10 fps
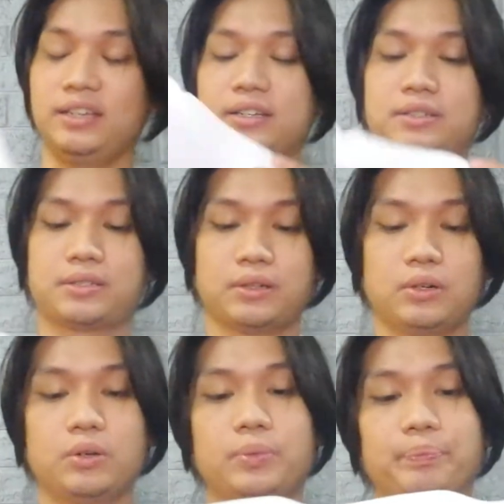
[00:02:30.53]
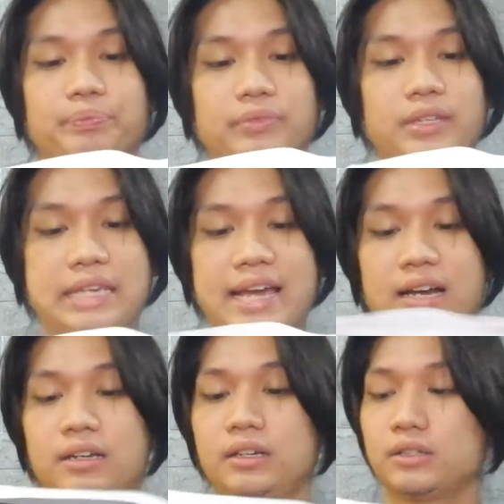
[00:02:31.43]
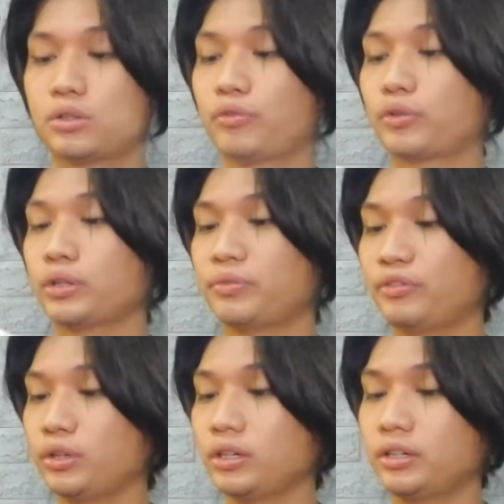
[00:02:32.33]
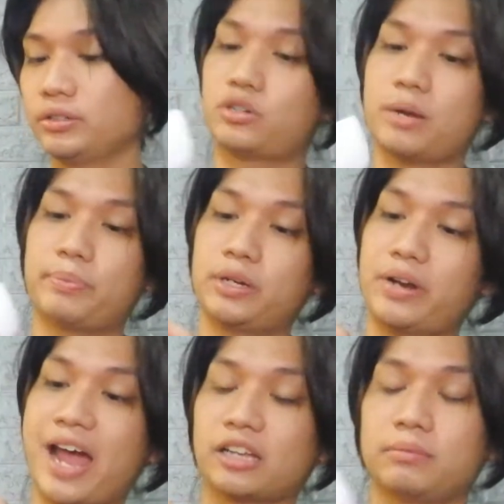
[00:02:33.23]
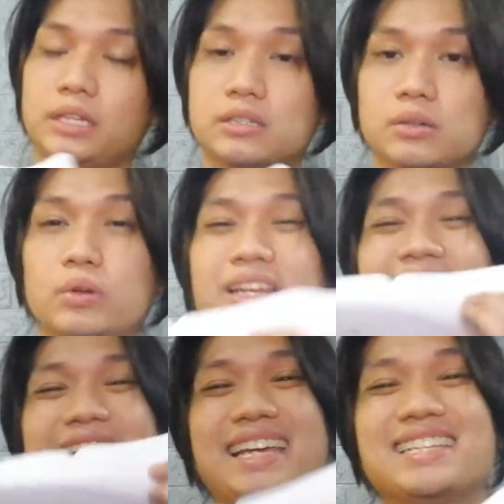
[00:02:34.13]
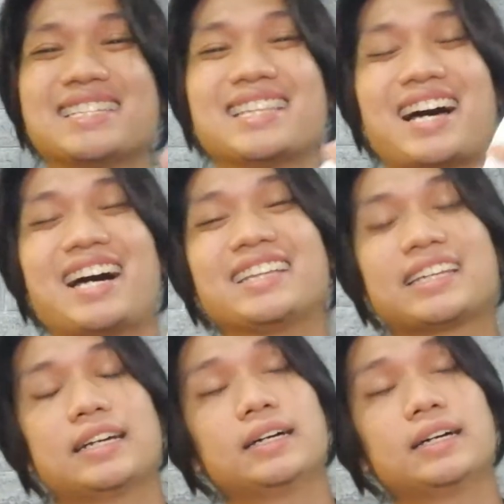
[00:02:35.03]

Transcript: So yeah, so for the full-on drop-in React midsole, it is not